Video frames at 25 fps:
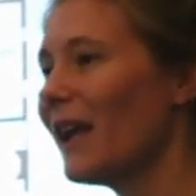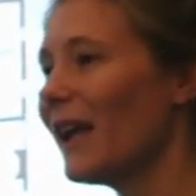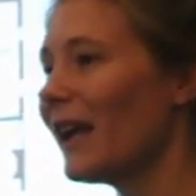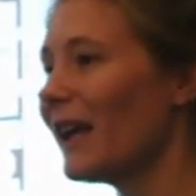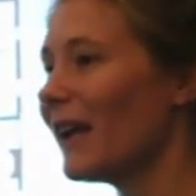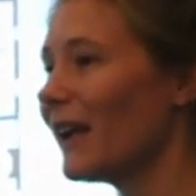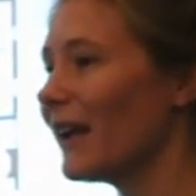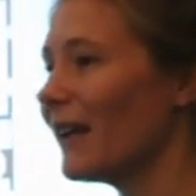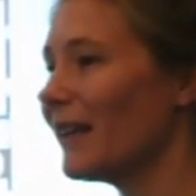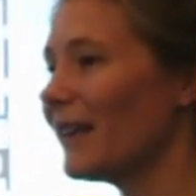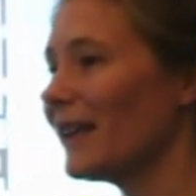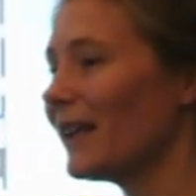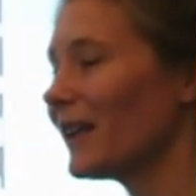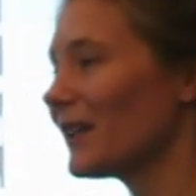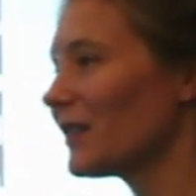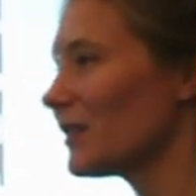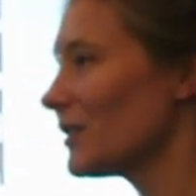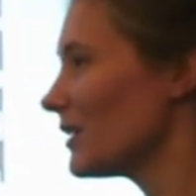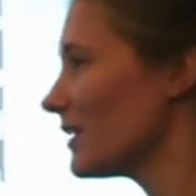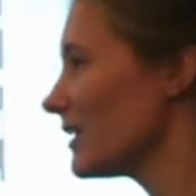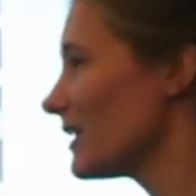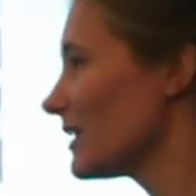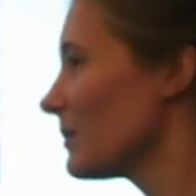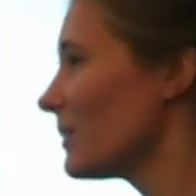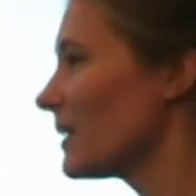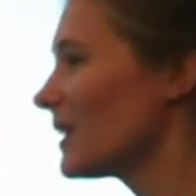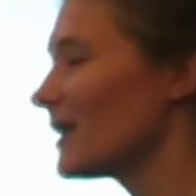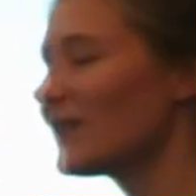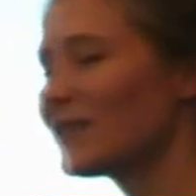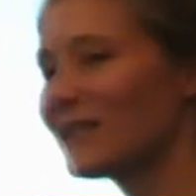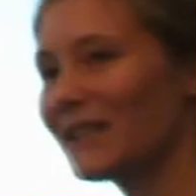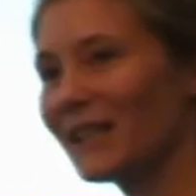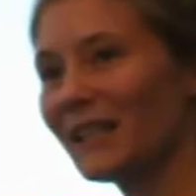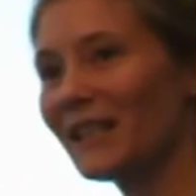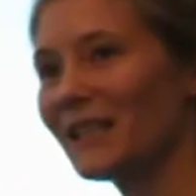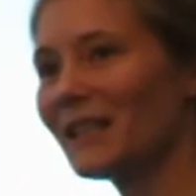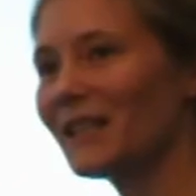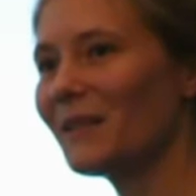And the answer is because
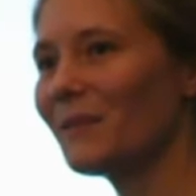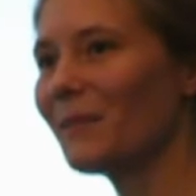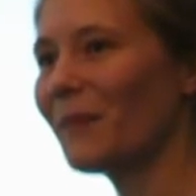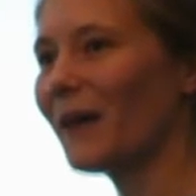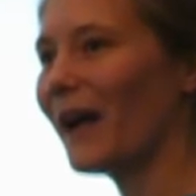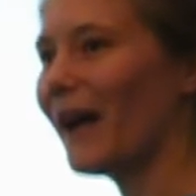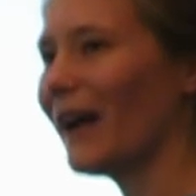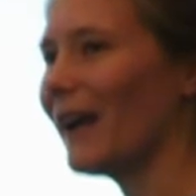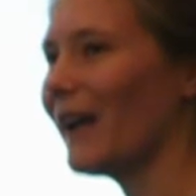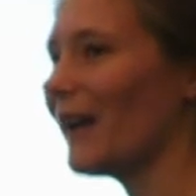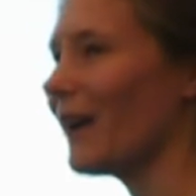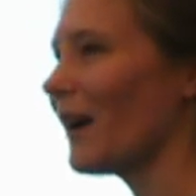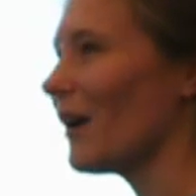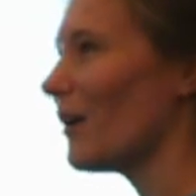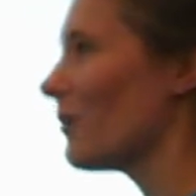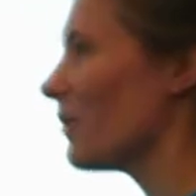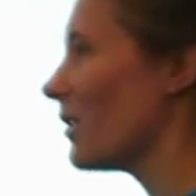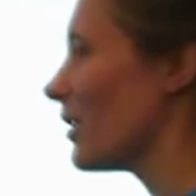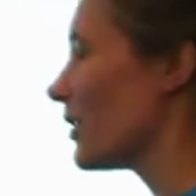they didn't buy a